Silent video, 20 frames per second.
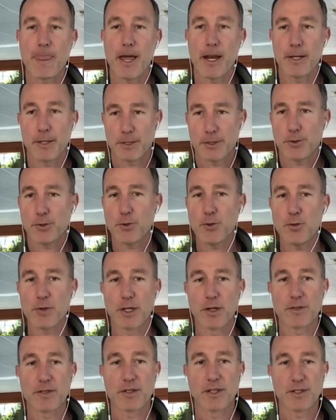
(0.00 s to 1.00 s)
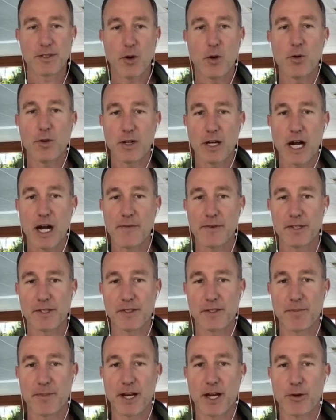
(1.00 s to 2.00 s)
and it's true, he goes, this whole conference
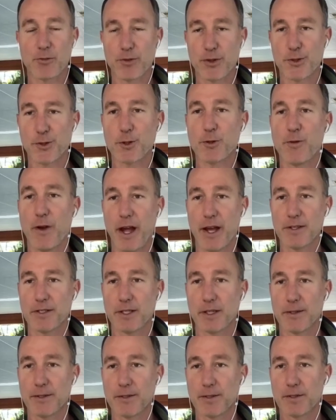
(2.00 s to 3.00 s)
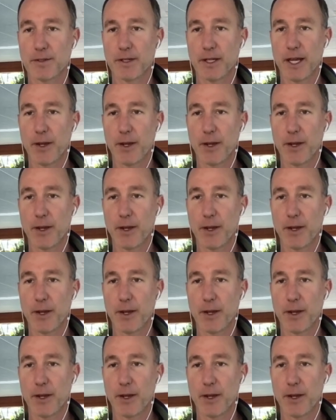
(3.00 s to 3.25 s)
is about reserve assets.